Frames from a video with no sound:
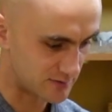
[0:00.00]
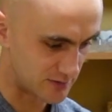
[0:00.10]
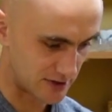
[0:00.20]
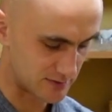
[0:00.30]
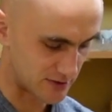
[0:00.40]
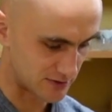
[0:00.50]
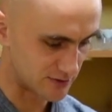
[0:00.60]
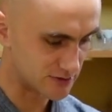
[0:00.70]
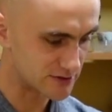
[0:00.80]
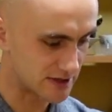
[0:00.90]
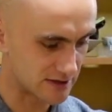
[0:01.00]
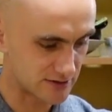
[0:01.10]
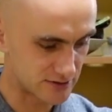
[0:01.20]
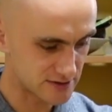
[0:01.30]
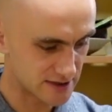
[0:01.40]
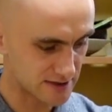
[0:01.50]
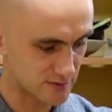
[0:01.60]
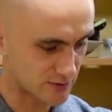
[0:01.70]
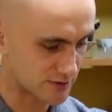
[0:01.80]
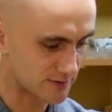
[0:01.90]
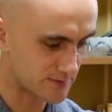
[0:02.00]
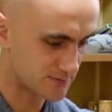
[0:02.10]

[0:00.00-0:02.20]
but I'm not using those anymore.